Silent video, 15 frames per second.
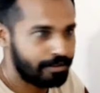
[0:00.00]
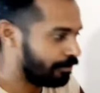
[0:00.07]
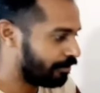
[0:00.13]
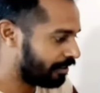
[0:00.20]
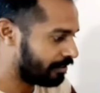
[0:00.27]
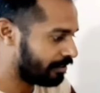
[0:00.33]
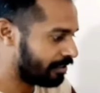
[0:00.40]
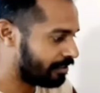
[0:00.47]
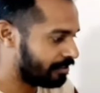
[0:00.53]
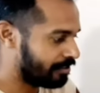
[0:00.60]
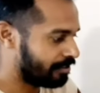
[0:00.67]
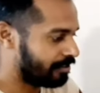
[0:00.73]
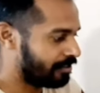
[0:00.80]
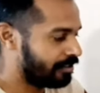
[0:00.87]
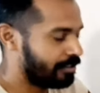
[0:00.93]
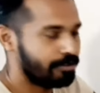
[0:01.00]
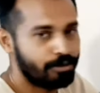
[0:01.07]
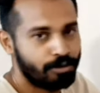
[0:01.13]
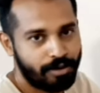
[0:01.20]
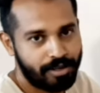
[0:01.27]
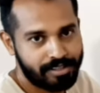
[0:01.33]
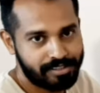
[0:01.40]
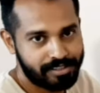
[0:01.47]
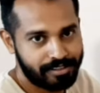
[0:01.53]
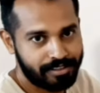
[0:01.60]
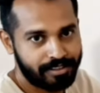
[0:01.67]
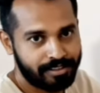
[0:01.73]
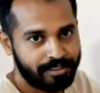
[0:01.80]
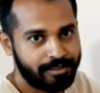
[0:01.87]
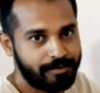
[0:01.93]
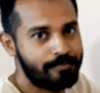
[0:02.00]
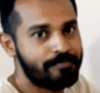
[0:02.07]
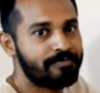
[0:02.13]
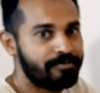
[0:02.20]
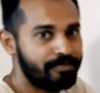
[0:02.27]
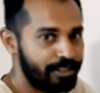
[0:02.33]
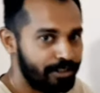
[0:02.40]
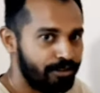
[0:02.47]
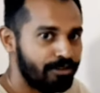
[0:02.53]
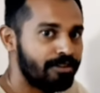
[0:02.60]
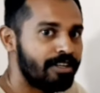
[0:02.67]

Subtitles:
You can just go and see the video.